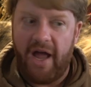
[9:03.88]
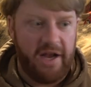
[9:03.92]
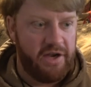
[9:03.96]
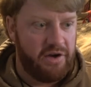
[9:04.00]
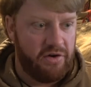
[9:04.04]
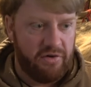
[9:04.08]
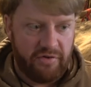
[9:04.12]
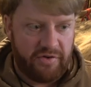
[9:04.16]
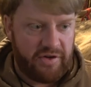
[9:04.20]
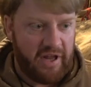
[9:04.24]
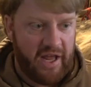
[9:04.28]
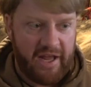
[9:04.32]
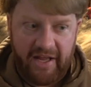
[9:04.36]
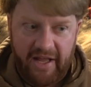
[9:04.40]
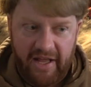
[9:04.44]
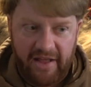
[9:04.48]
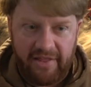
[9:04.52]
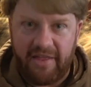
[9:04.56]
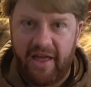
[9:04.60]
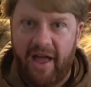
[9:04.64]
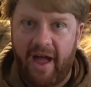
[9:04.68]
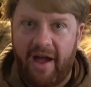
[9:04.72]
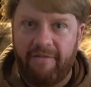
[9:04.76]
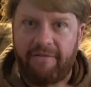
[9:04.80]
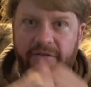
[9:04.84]
and you're taking
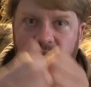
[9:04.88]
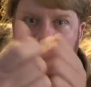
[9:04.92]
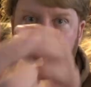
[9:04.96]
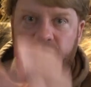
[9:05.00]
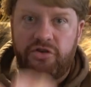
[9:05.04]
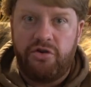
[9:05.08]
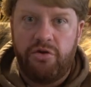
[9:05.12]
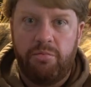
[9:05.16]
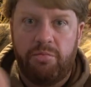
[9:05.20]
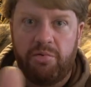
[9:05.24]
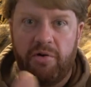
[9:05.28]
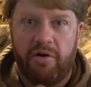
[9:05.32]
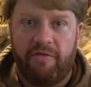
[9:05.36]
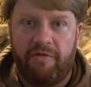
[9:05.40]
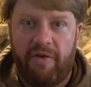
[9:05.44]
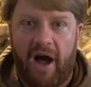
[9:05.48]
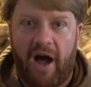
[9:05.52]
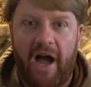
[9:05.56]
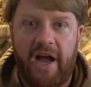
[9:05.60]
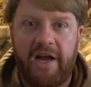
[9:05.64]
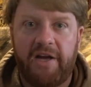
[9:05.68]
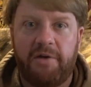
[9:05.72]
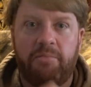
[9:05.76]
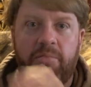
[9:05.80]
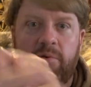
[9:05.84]
the effort to
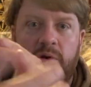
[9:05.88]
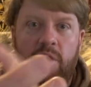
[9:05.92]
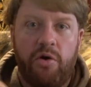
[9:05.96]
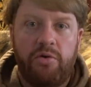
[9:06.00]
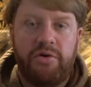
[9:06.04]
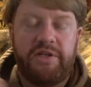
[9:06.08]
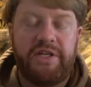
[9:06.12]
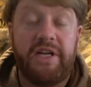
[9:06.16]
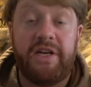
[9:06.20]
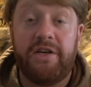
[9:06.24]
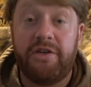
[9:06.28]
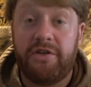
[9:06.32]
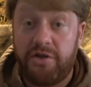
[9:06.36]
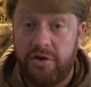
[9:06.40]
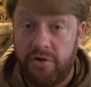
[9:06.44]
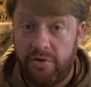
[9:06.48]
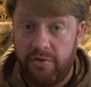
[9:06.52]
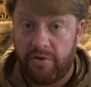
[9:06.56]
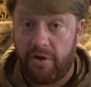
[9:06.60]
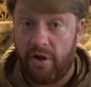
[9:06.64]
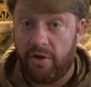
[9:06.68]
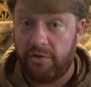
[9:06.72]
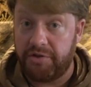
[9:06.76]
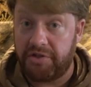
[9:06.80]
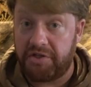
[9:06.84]
provide protein to
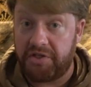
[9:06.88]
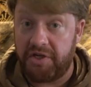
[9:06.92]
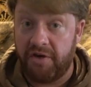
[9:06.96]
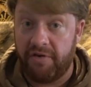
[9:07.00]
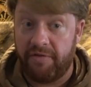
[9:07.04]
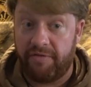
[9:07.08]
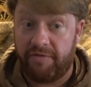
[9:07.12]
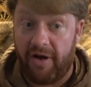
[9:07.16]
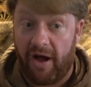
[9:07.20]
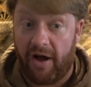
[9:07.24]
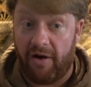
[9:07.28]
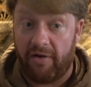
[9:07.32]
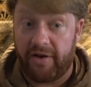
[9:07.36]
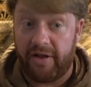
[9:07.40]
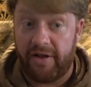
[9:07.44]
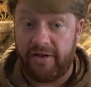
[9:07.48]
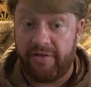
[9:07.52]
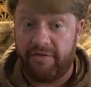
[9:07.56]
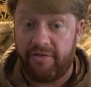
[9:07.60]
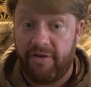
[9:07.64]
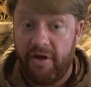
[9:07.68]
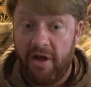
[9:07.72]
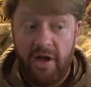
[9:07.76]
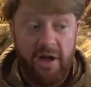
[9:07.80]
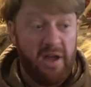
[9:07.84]
those shear
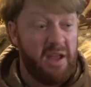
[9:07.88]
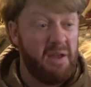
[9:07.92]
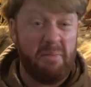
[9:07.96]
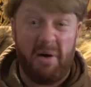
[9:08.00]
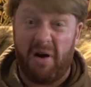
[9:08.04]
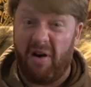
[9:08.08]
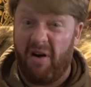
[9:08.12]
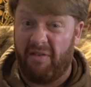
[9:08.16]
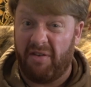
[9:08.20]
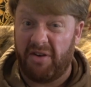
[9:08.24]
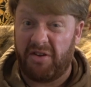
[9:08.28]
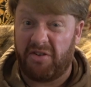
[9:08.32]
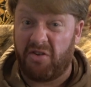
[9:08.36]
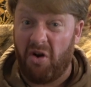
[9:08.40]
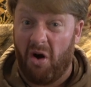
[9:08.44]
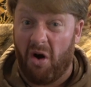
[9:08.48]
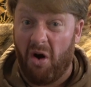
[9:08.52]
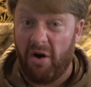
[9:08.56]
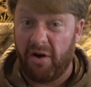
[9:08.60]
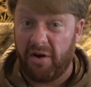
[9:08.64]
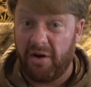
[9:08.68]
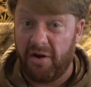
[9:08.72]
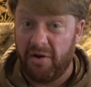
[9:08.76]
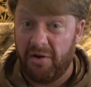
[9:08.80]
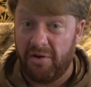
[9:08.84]
falcons, you better have a
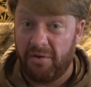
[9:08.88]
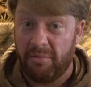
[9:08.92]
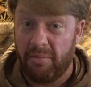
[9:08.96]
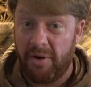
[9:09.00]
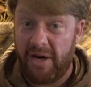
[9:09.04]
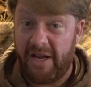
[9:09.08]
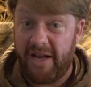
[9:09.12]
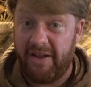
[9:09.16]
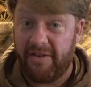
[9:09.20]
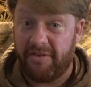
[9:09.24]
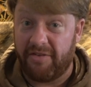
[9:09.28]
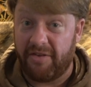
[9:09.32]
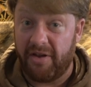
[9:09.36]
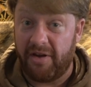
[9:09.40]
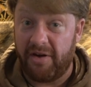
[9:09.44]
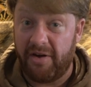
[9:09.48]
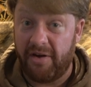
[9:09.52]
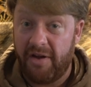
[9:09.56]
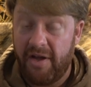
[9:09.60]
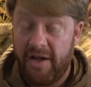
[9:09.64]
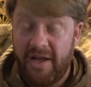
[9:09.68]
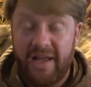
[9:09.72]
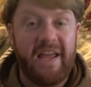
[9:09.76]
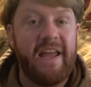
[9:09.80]
darn good reason.